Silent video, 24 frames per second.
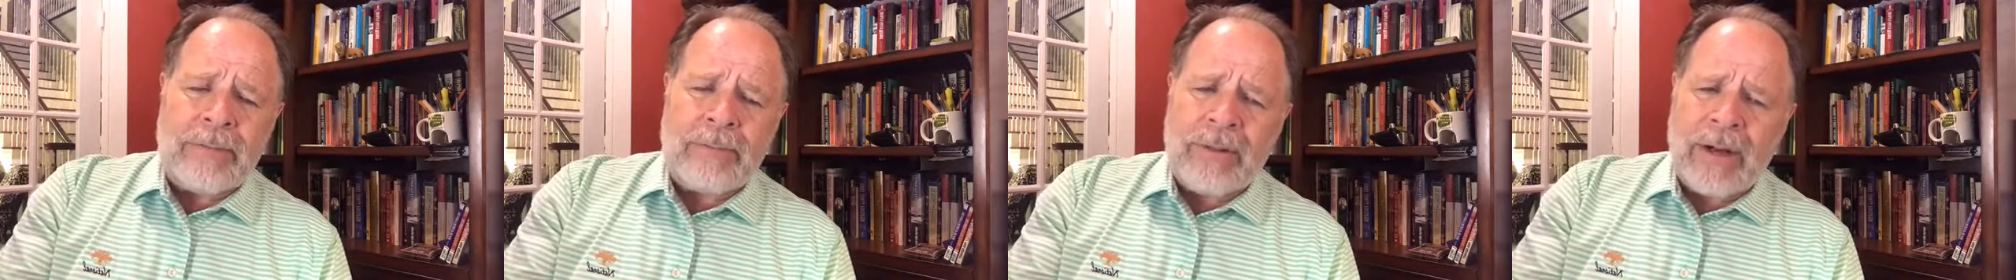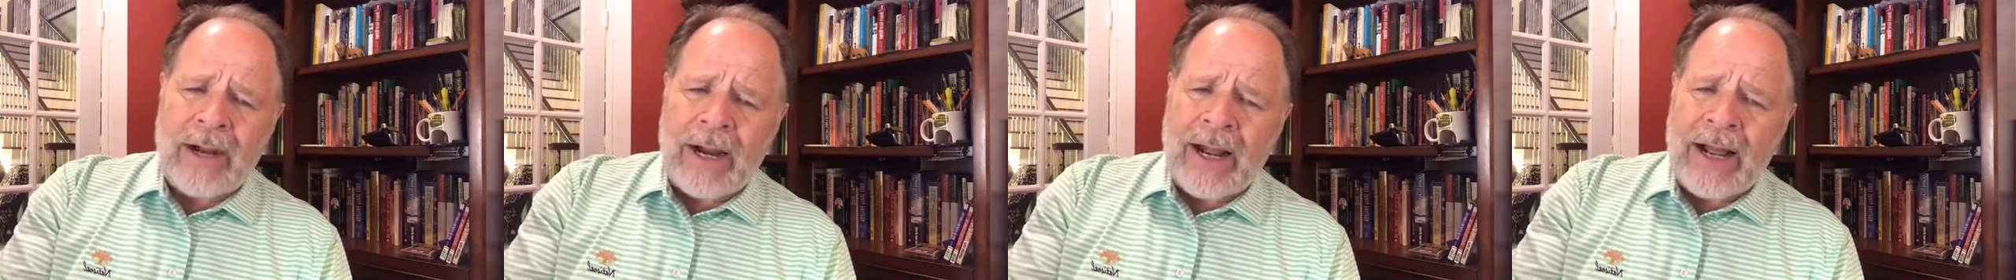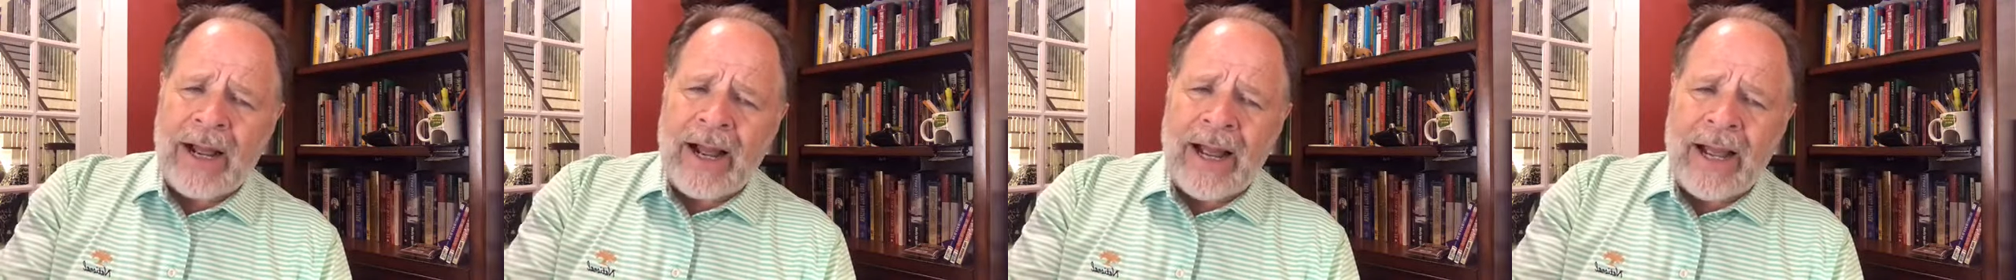but
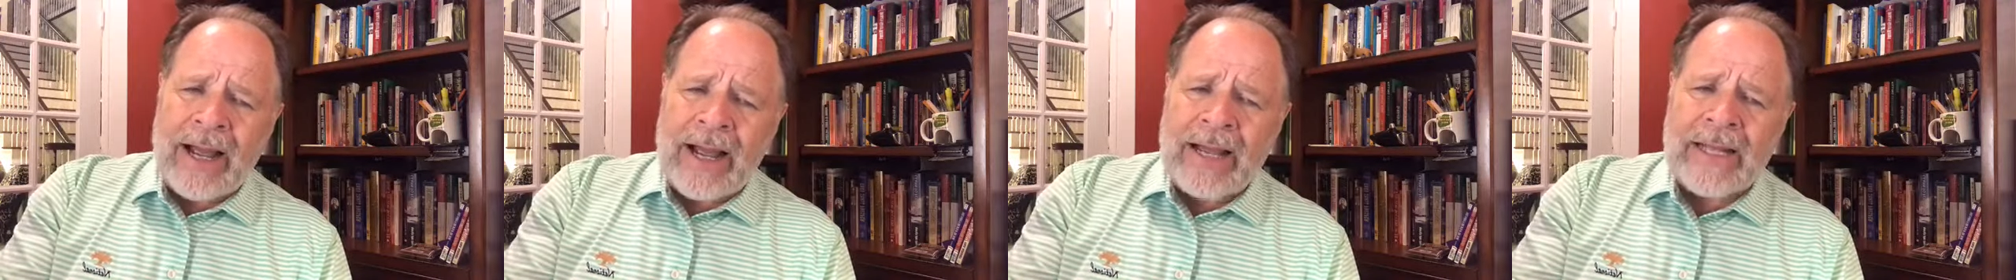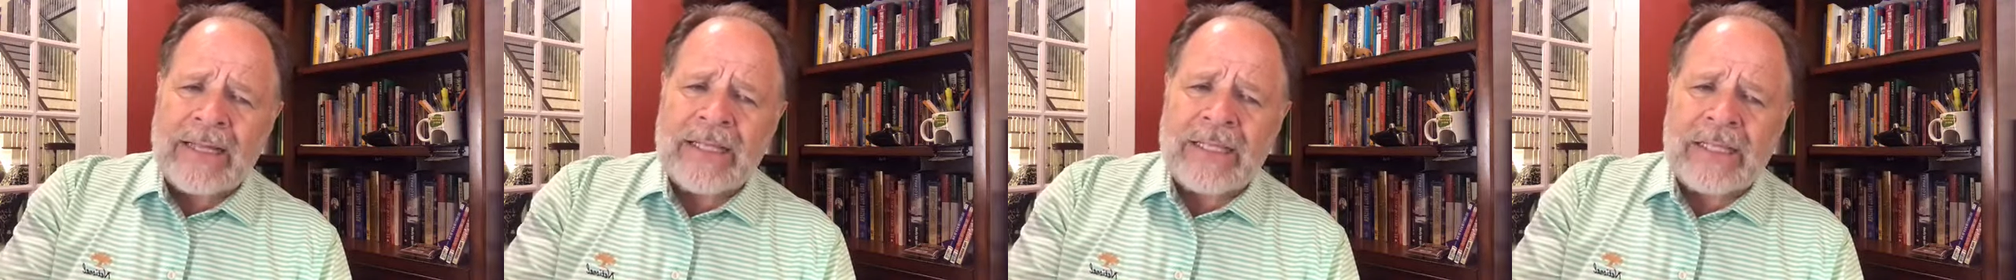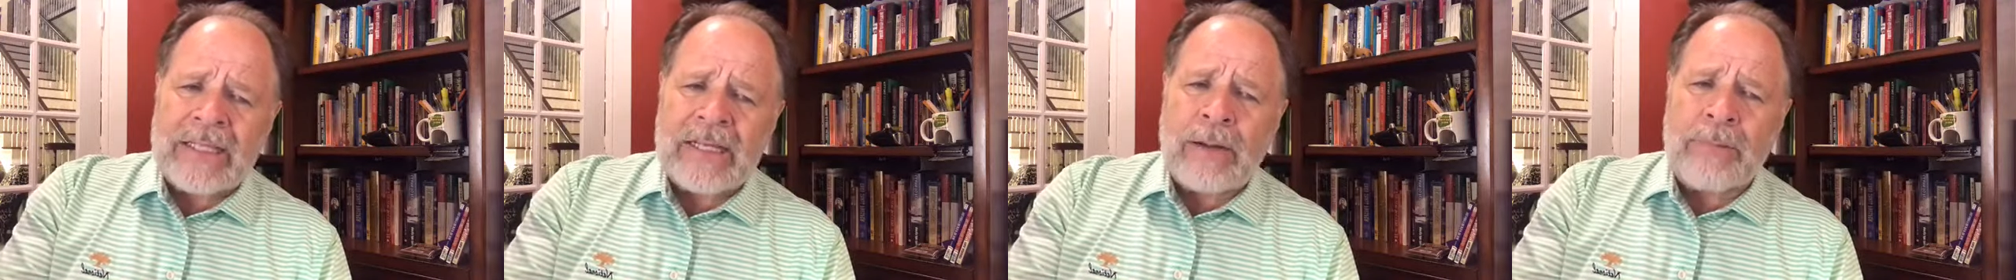I
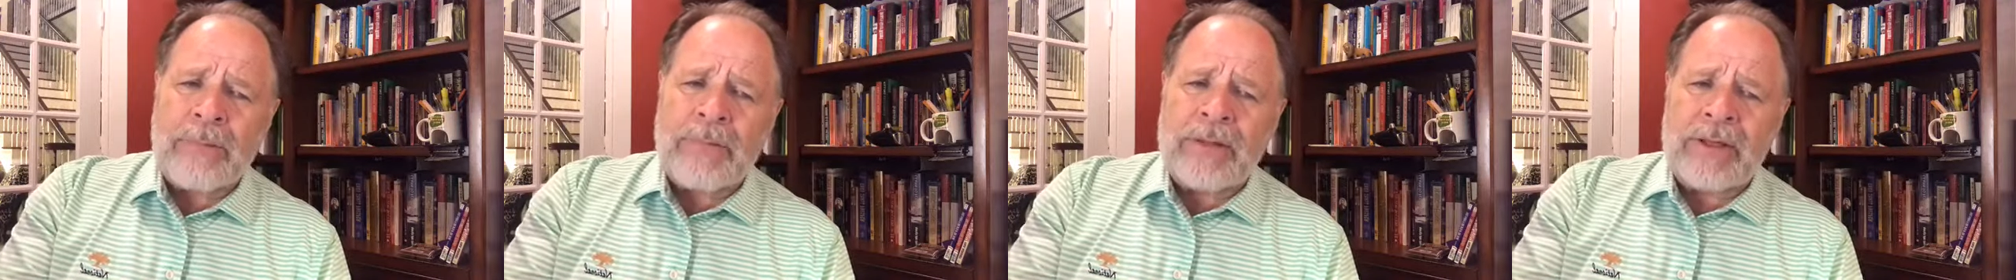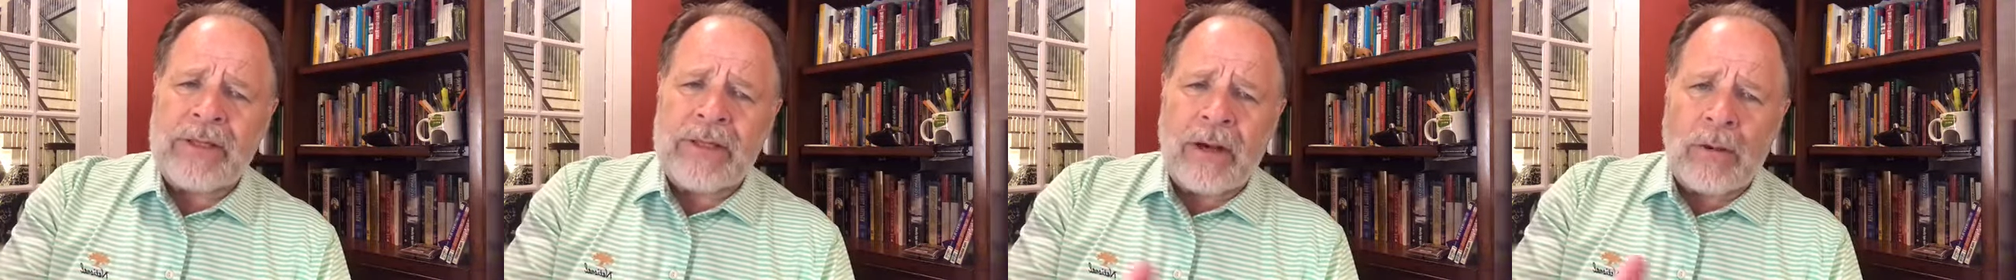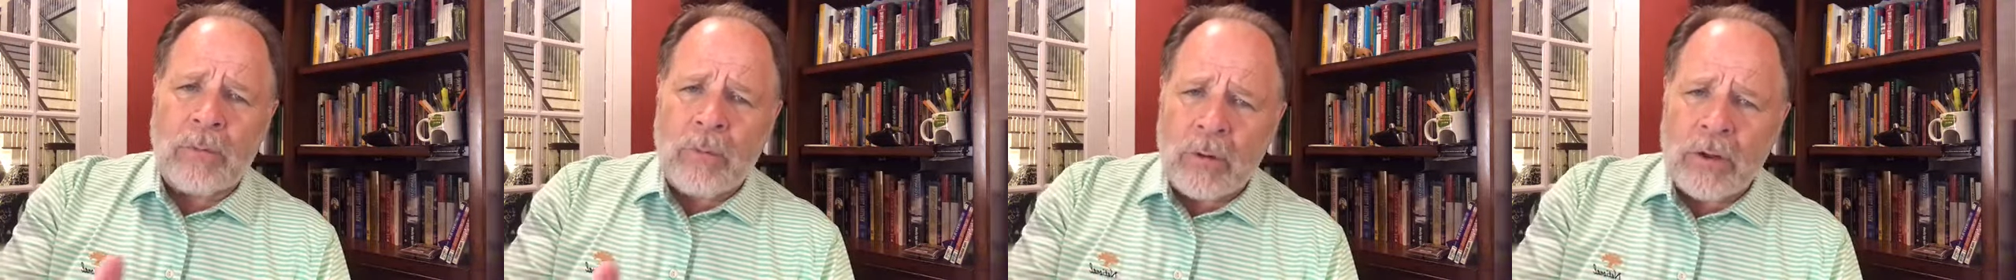had something
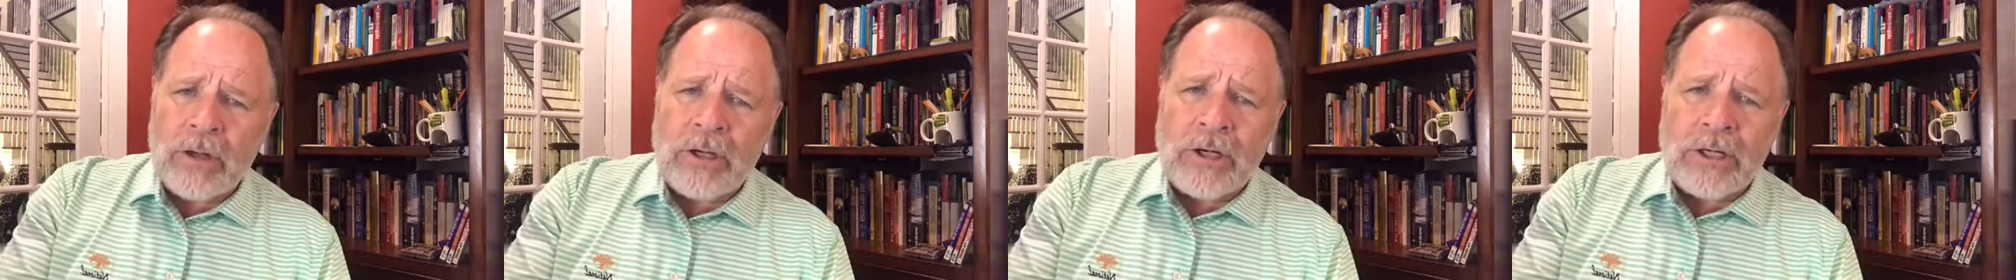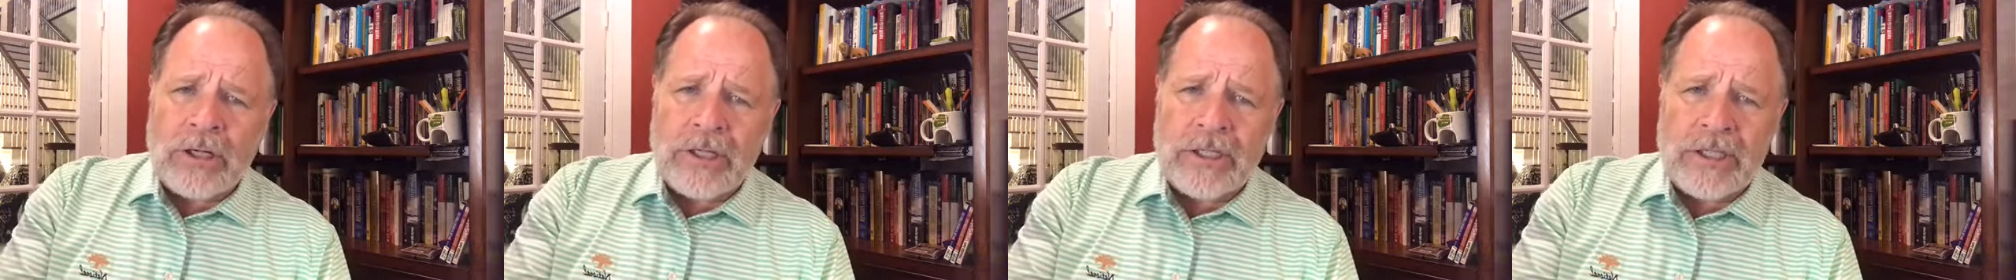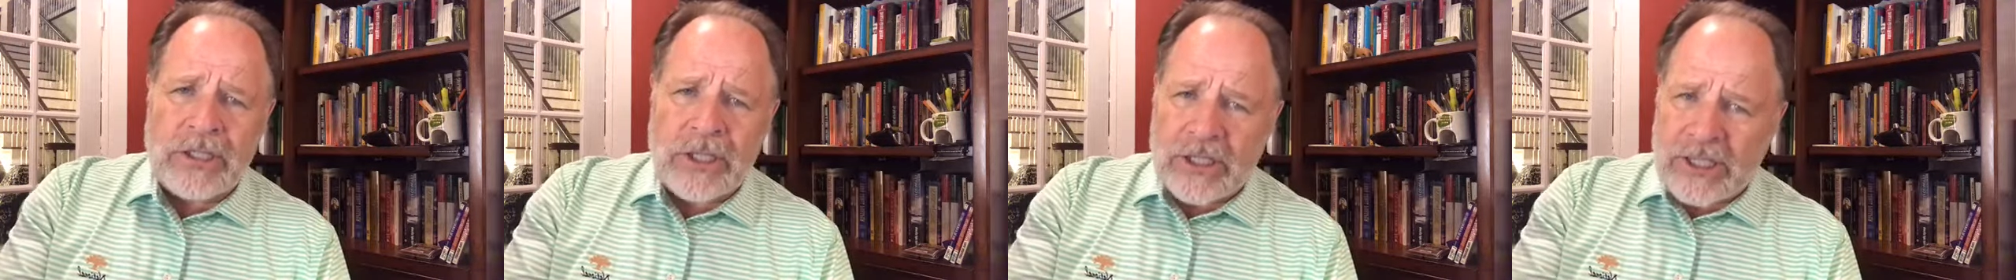that I wanted
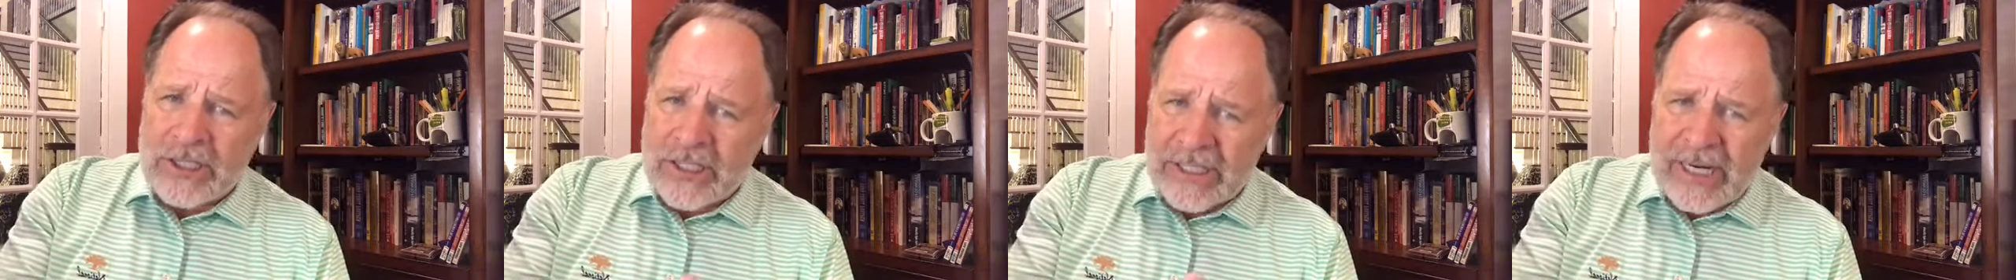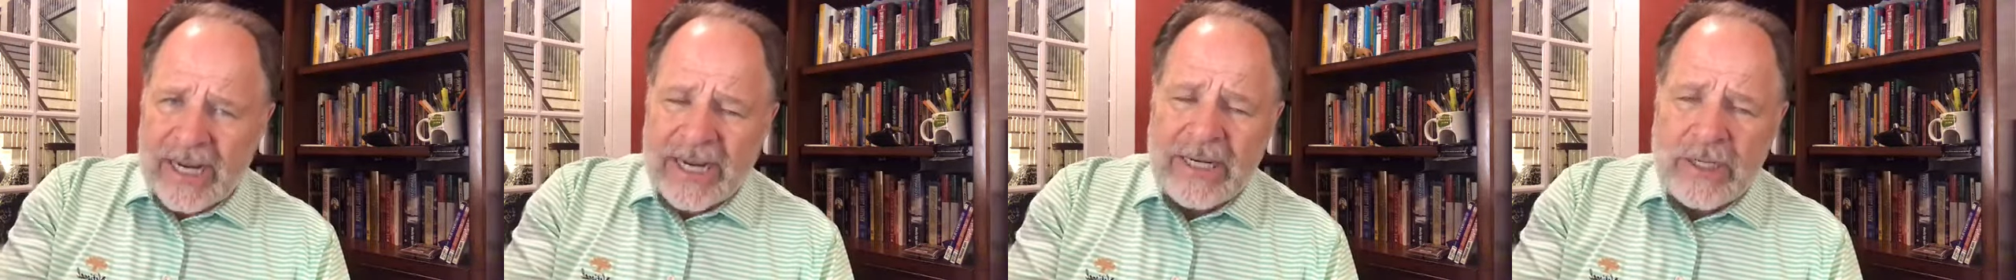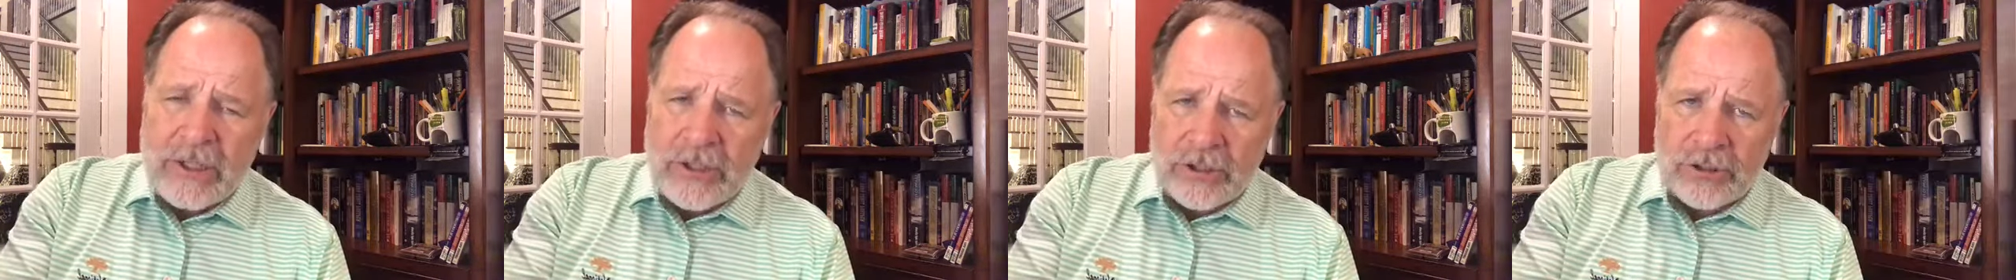to just
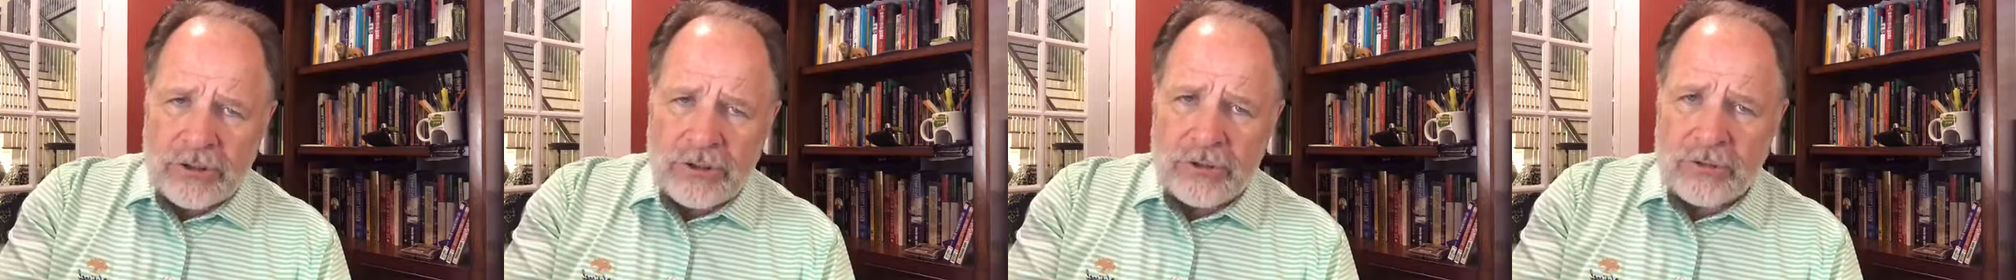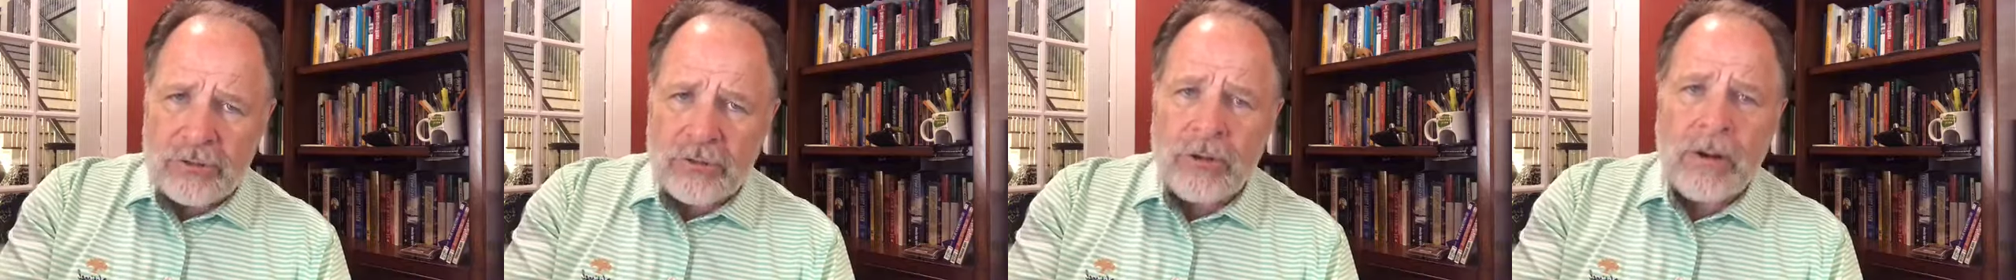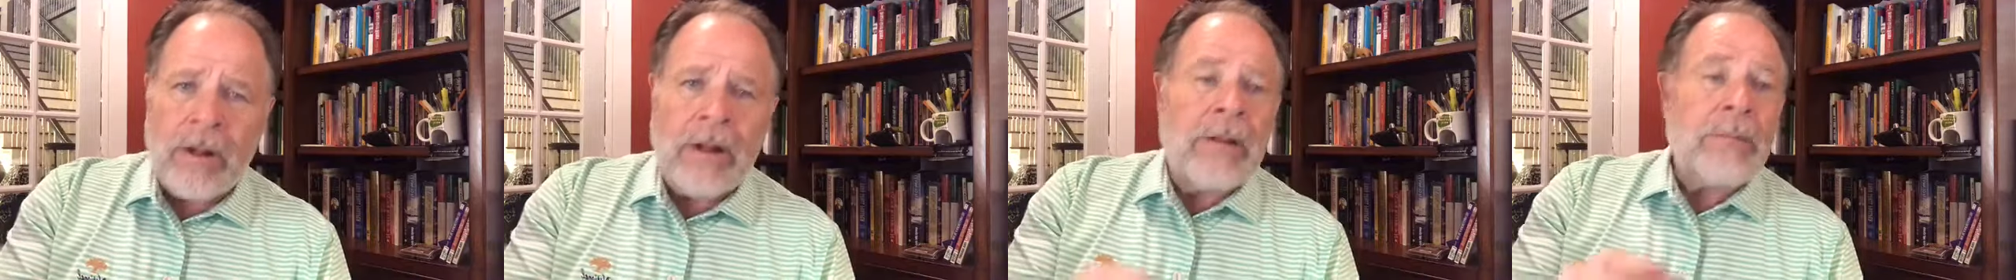say to
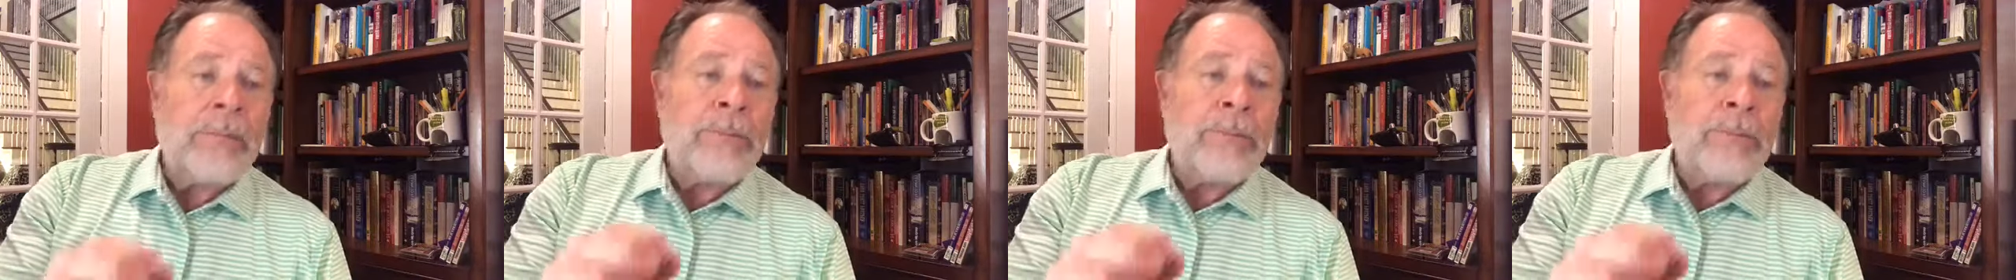you.